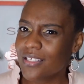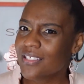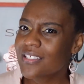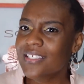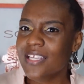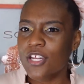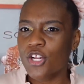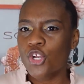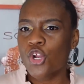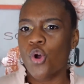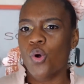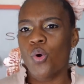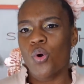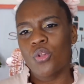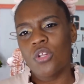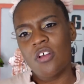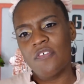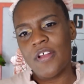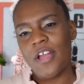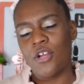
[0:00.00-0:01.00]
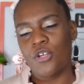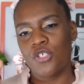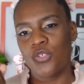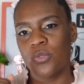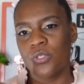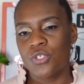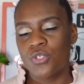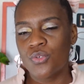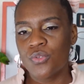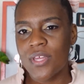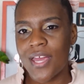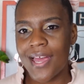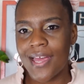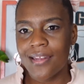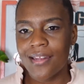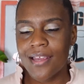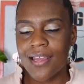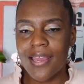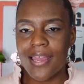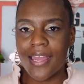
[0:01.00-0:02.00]
Set a goal of how you would do
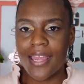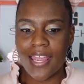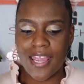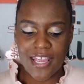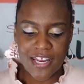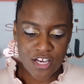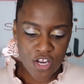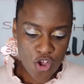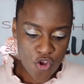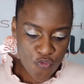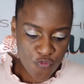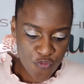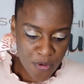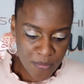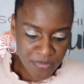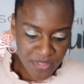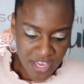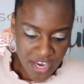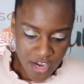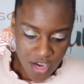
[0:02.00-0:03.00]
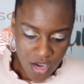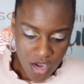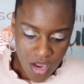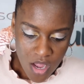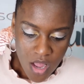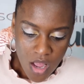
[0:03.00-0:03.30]
that and go from there.